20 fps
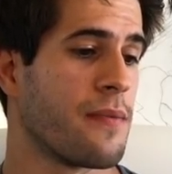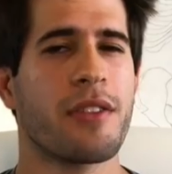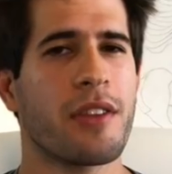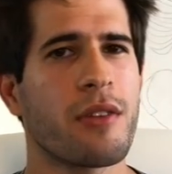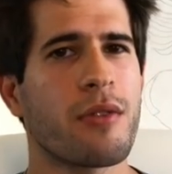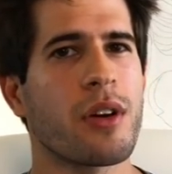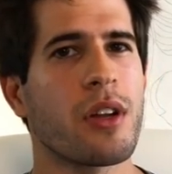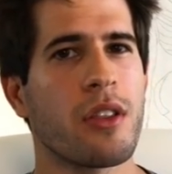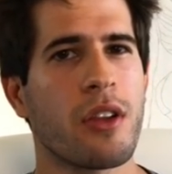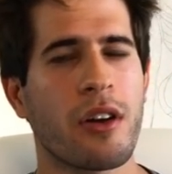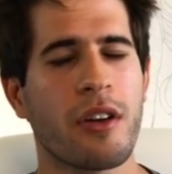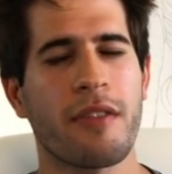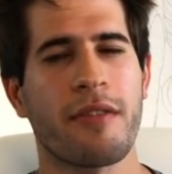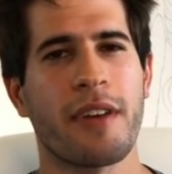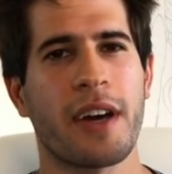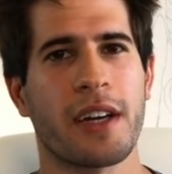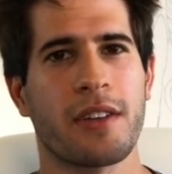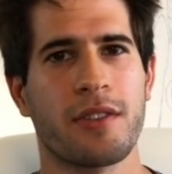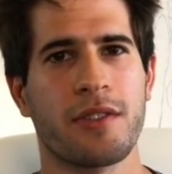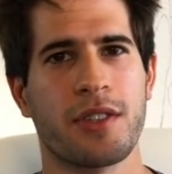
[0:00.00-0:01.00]
There were a lot of
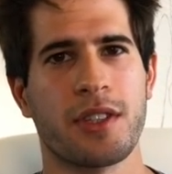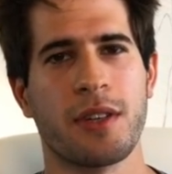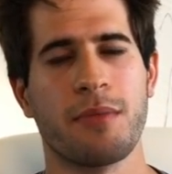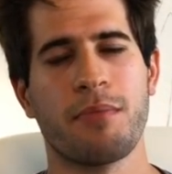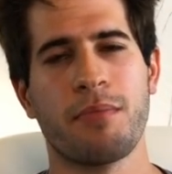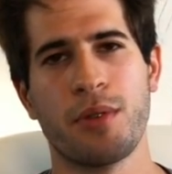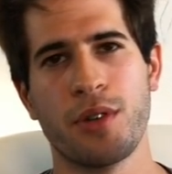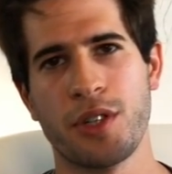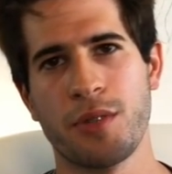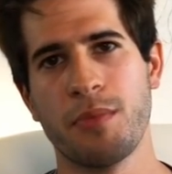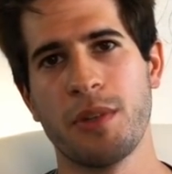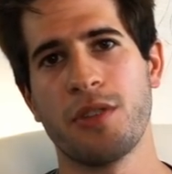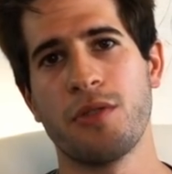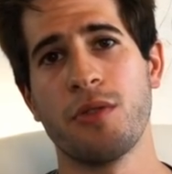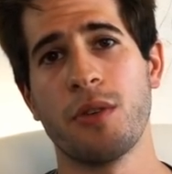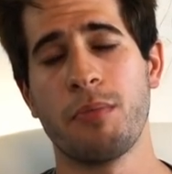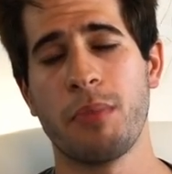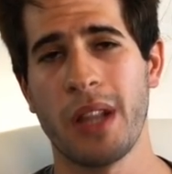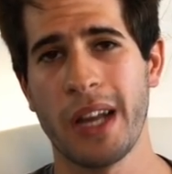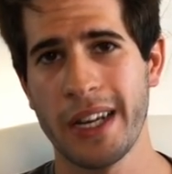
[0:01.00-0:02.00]
factors that pushed me
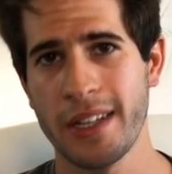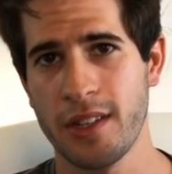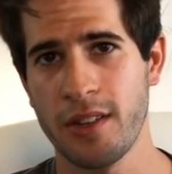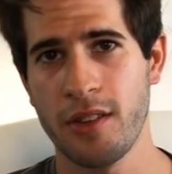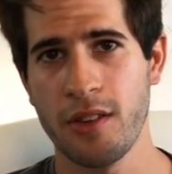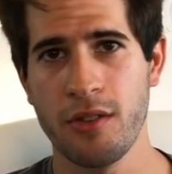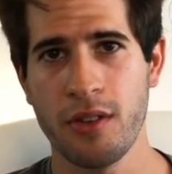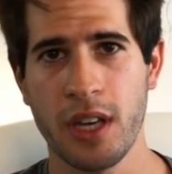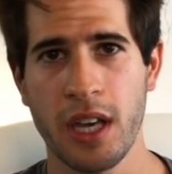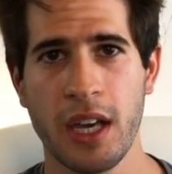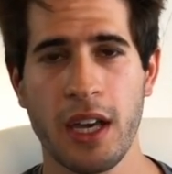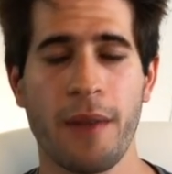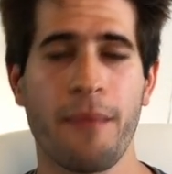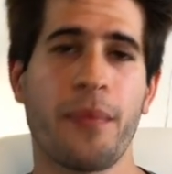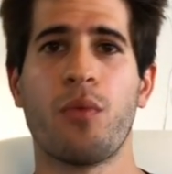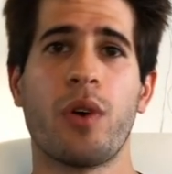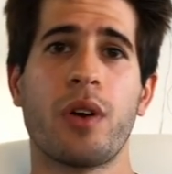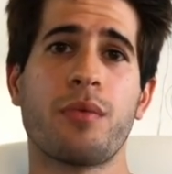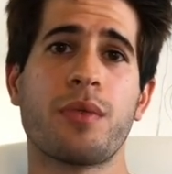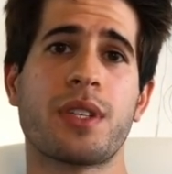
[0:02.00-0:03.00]
to apply to the
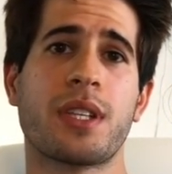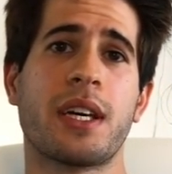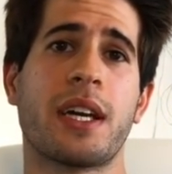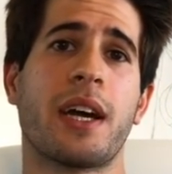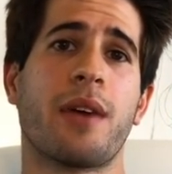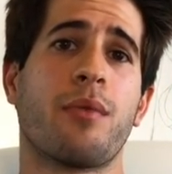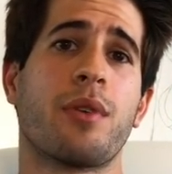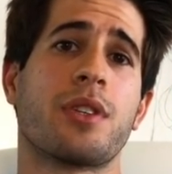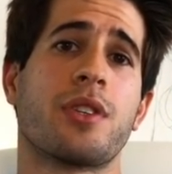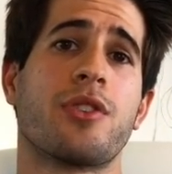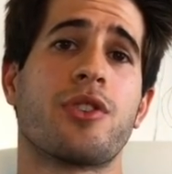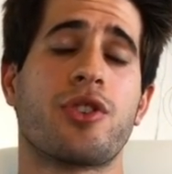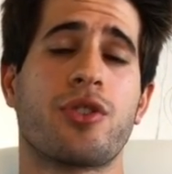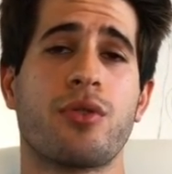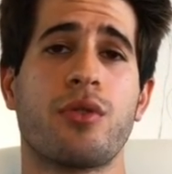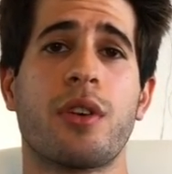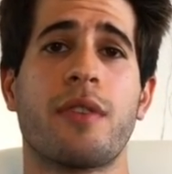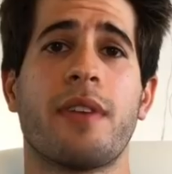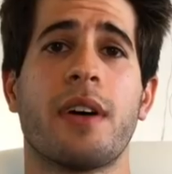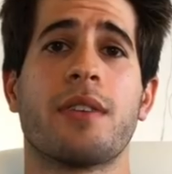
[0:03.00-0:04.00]
UK. One was that I wasn't
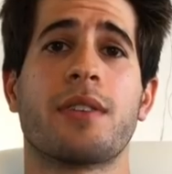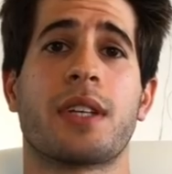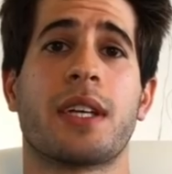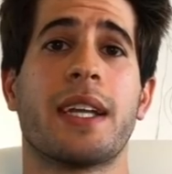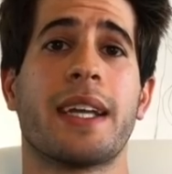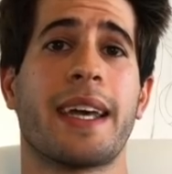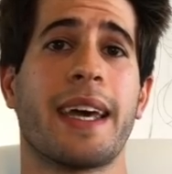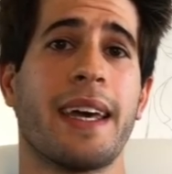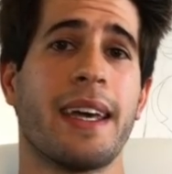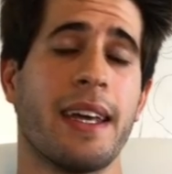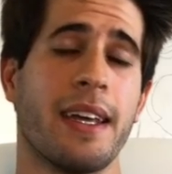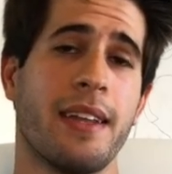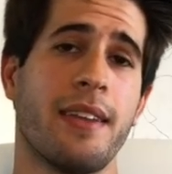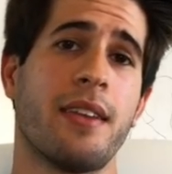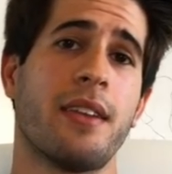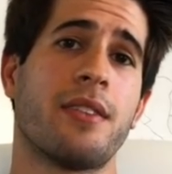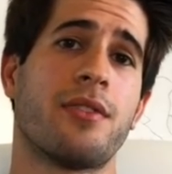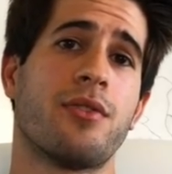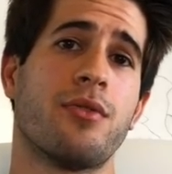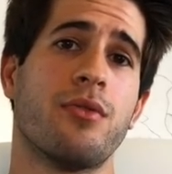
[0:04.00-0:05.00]
sure if I was gonna get
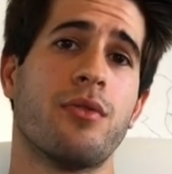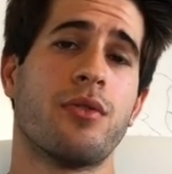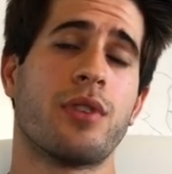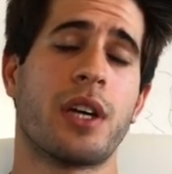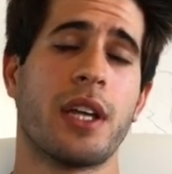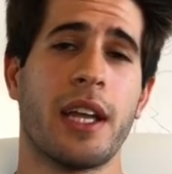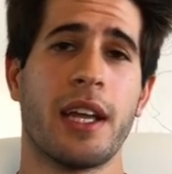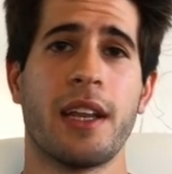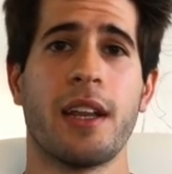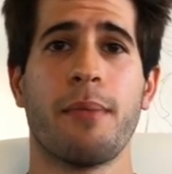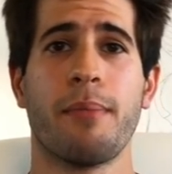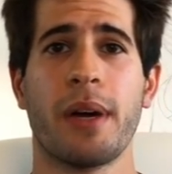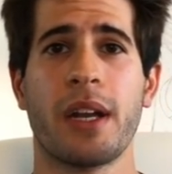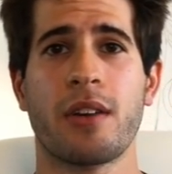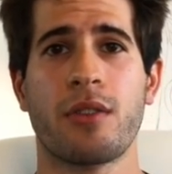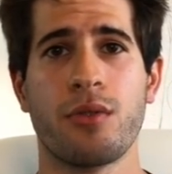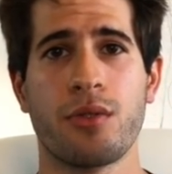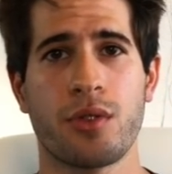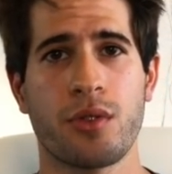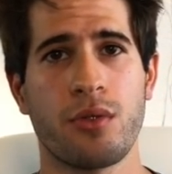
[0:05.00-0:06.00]
into Canadian
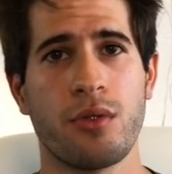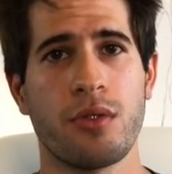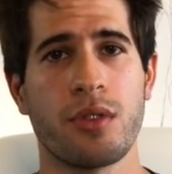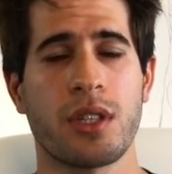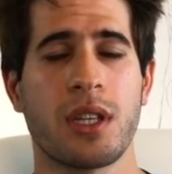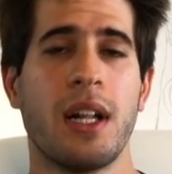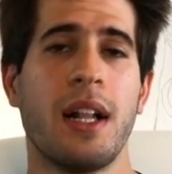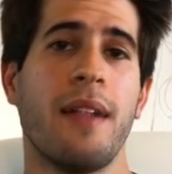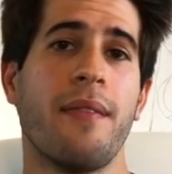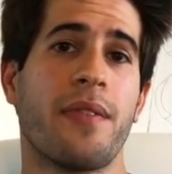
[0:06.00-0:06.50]
medical schools.